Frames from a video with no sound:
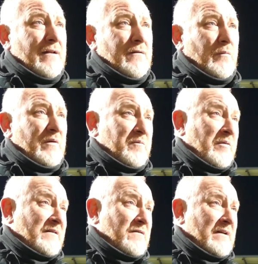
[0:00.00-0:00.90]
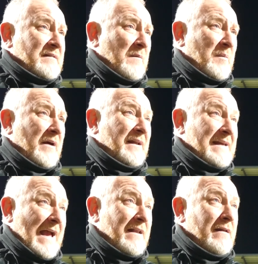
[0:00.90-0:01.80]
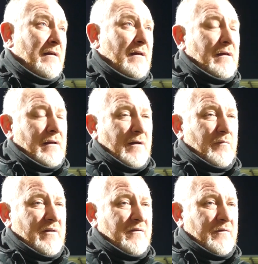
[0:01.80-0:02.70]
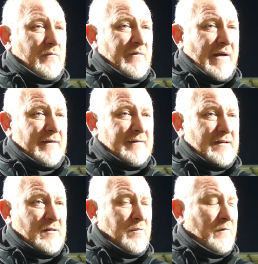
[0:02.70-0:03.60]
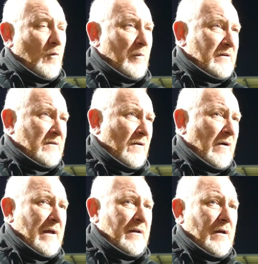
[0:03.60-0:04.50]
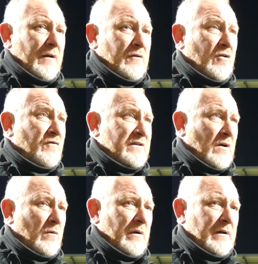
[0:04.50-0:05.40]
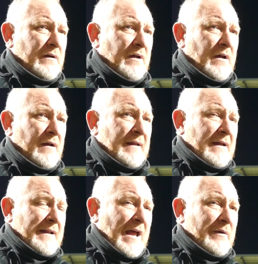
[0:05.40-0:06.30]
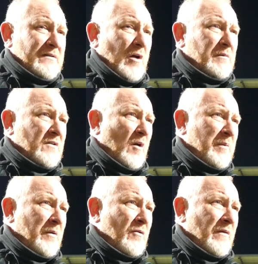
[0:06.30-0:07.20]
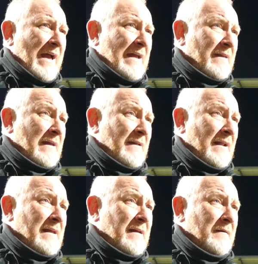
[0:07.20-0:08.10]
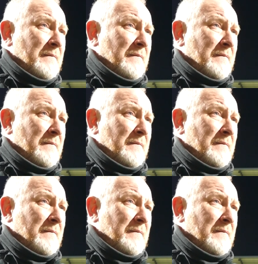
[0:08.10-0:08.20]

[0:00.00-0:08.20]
And we've pressed the reset button again, and we've we've had a decent performance tonight and a, and a good result. And uh, and now it's time to start building on that in in the league.